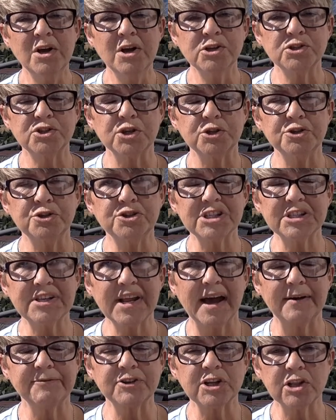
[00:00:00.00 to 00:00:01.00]
So you just
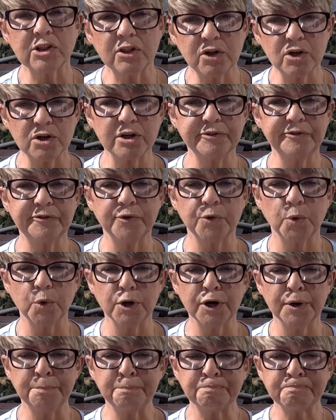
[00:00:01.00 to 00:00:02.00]
have to look
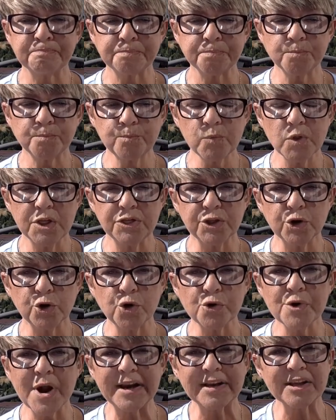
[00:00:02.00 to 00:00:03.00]
for the
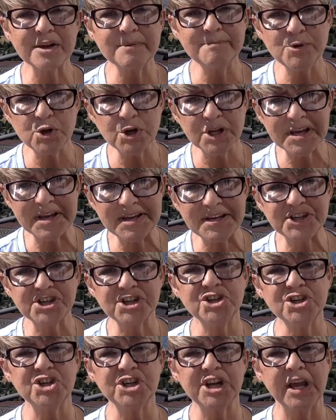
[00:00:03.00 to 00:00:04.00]
correct
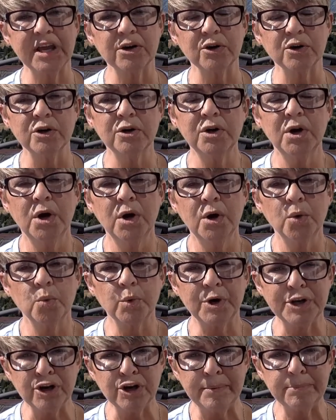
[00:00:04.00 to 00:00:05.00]
communication channel
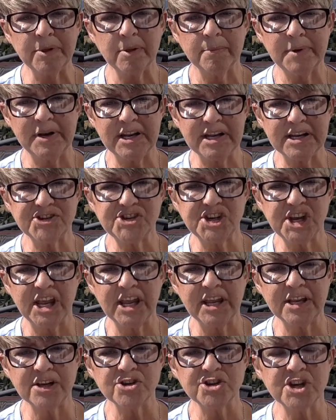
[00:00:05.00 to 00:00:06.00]
when you're implementing a
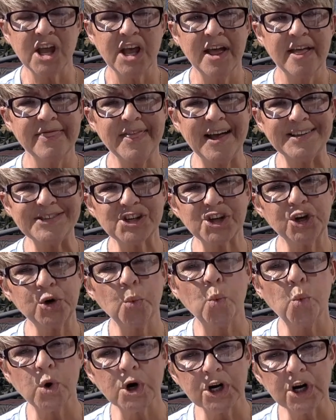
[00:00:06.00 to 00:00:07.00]
change that's going
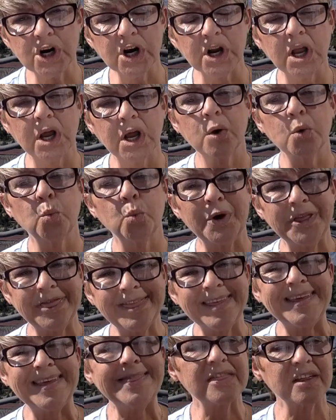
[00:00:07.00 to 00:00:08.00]
to work
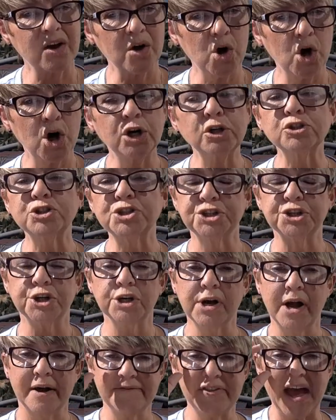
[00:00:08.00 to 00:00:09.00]
within the
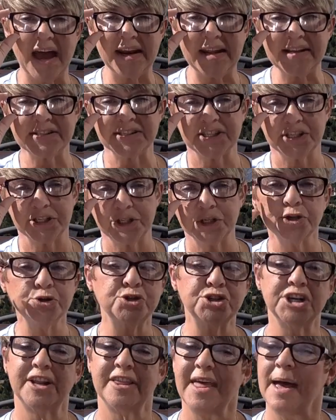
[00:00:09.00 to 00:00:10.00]
culture of that
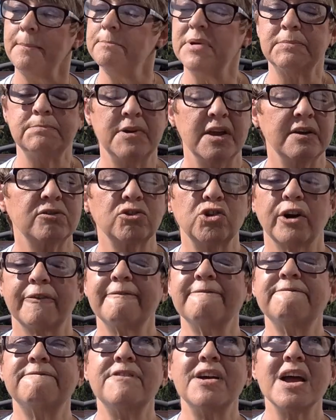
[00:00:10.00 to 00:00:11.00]
institution. And that made me look
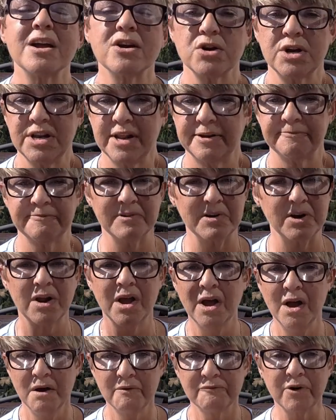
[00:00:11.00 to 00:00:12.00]
very different
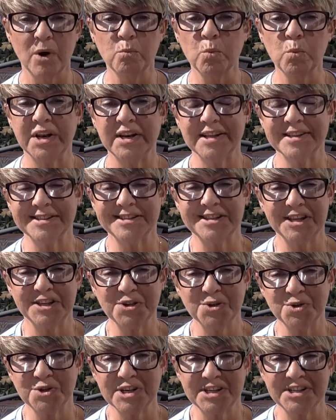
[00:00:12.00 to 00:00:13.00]
from one
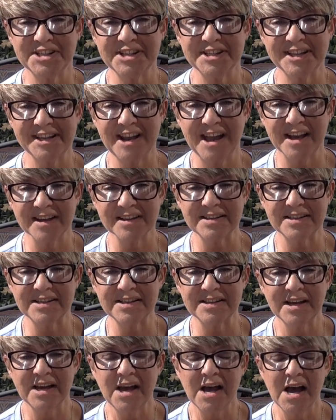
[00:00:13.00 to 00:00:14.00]
institution to the
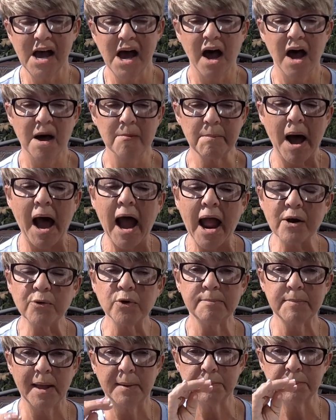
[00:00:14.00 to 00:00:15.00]
next. I
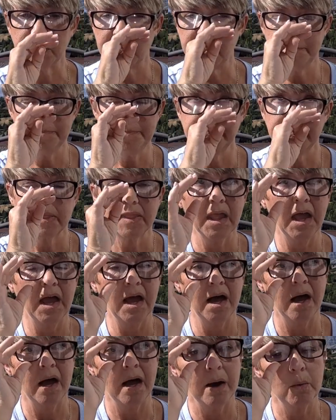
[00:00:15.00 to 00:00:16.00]
remember
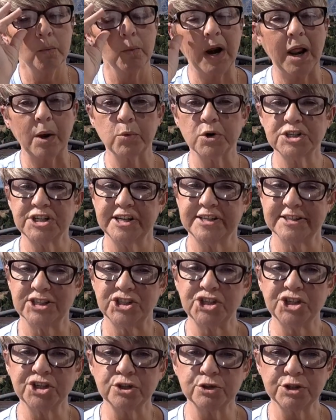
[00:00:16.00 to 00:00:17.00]
when I worked as a
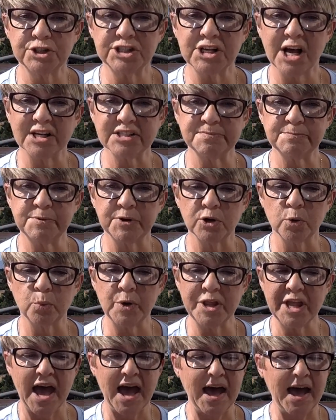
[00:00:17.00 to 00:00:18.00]
children's hospital,
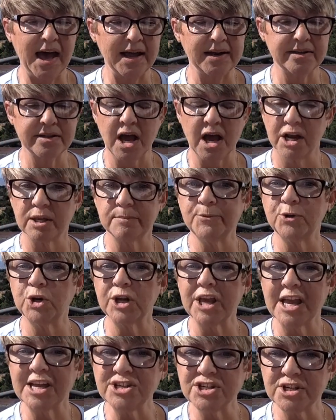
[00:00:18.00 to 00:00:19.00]
we had a
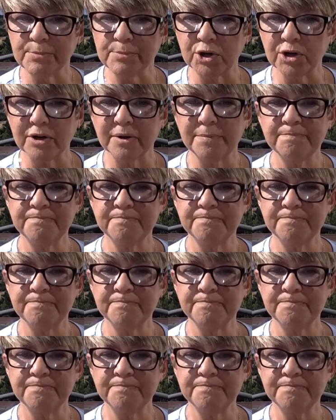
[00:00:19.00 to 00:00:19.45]
communication book.